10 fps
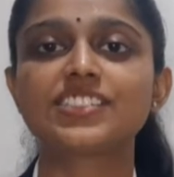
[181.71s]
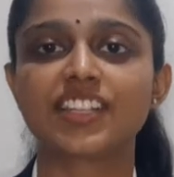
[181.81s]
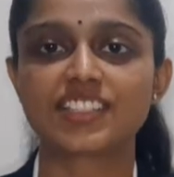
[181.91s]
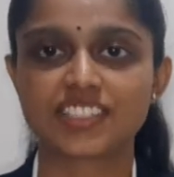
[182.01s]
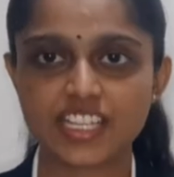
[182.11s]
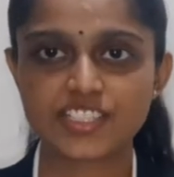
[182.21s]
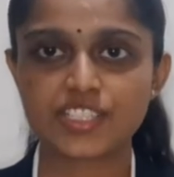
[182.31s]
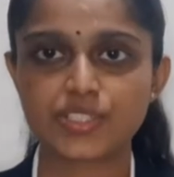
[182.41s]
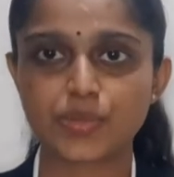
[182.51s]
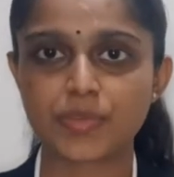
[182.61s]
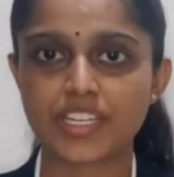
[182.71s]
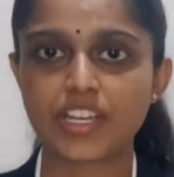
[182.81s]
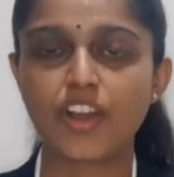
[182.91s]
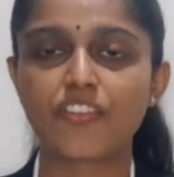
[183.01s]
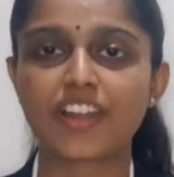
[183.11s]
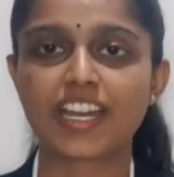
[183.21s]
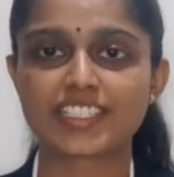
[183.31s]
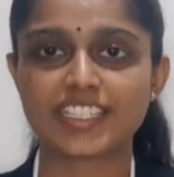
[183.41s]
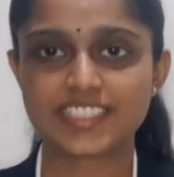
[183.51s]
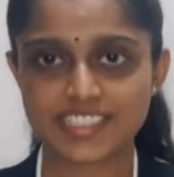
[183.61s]
transduction domain of CAR
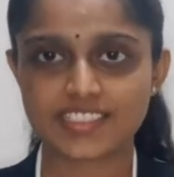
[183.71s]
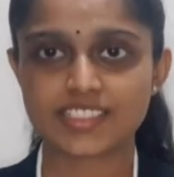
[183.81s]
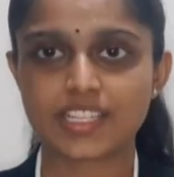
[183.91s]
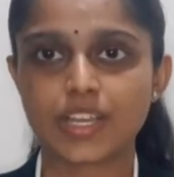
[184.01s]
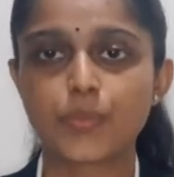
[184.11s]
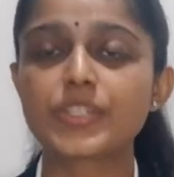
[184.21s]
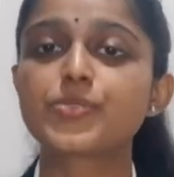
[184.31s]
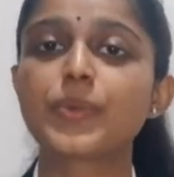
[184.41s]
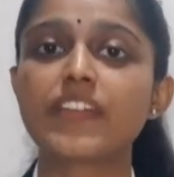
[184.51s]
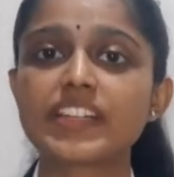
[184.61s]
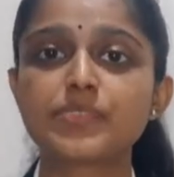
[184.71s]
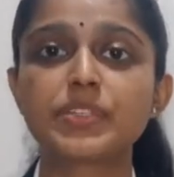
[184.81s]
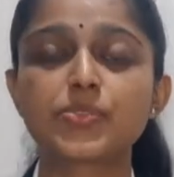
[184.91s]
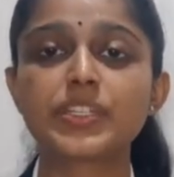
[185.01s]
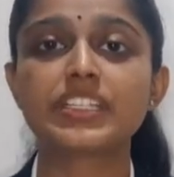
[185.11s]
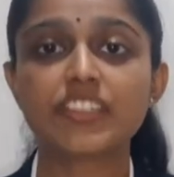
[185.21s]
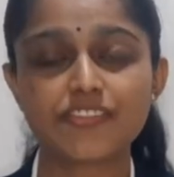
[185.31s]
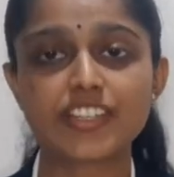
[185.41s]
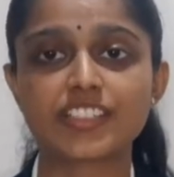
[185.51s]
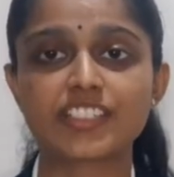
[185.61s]
T-cells, which varies between
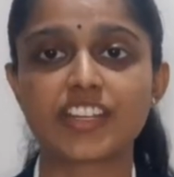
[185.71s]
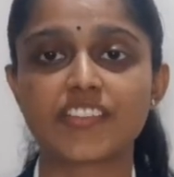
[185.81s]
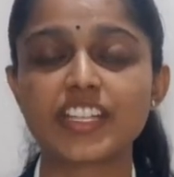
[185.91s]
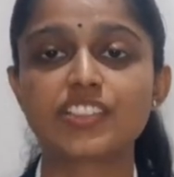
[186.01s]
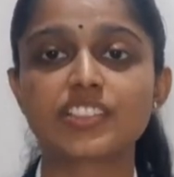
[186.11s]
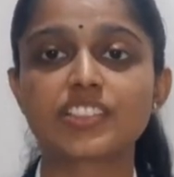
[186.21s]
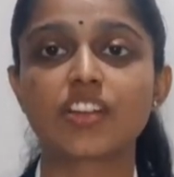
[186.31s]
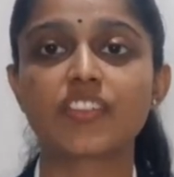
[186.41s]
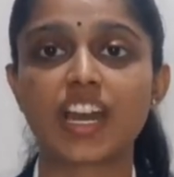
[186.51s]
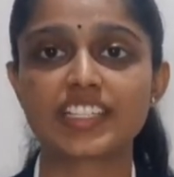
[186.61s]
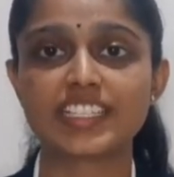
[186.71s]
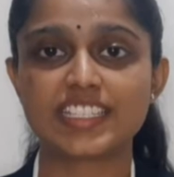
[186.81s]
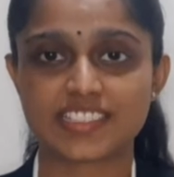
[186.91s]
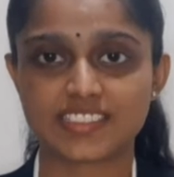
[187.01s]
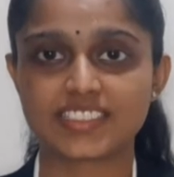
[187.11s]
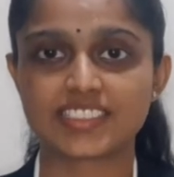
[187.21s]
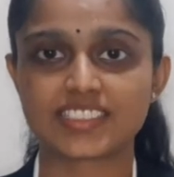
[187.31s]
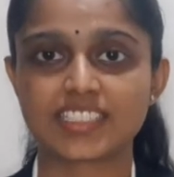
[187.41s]
different generations of CAR T-cells.